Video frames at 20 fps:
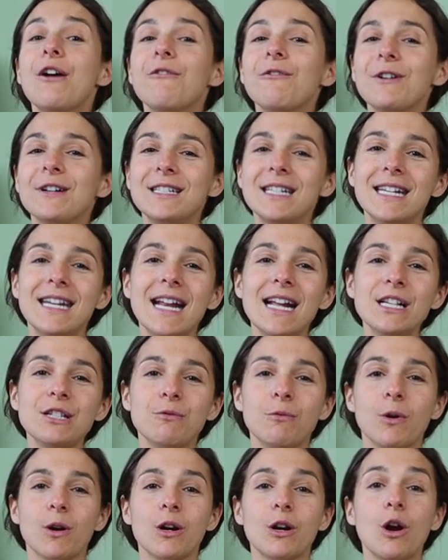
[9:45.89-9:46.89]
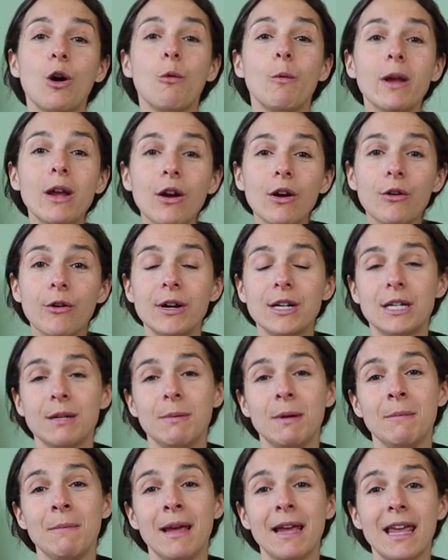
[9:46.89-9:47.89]
For today's work, we are going to
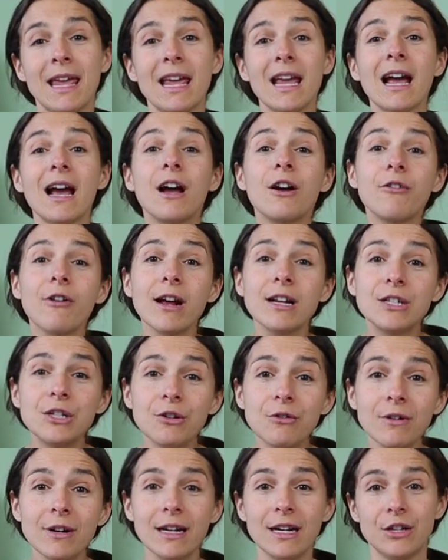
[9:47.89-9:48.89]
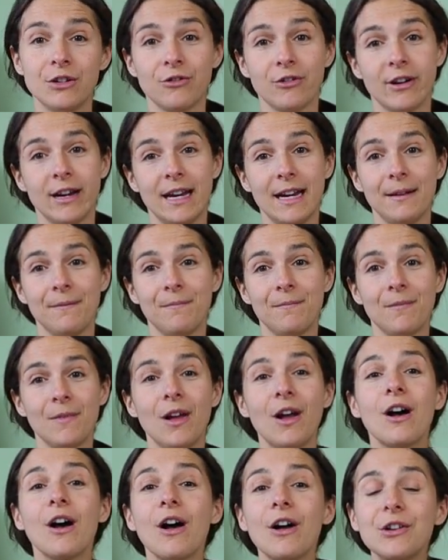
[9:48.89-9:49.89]
be making a gratitude tree.
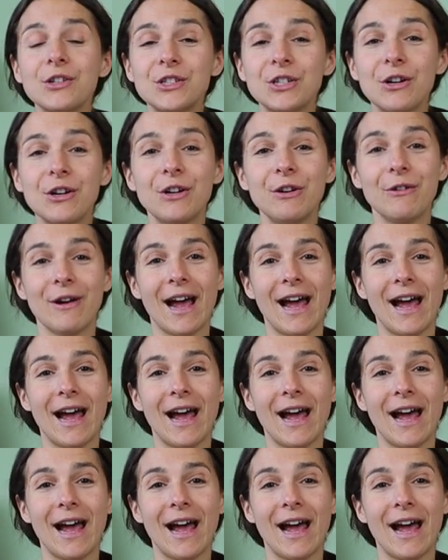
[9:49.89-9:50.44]
I'll show you